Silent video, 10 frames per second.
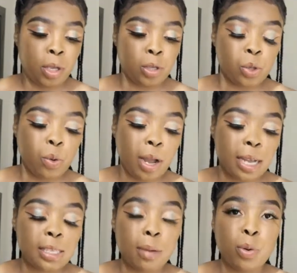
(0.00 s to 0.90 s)
So
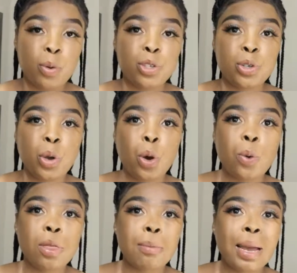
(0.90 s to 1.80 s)
guys, I'm going to go
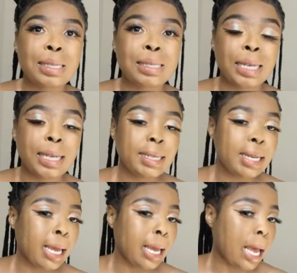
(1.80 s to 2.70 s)
with my second
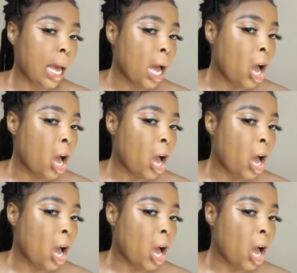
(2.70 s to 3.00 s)
layer,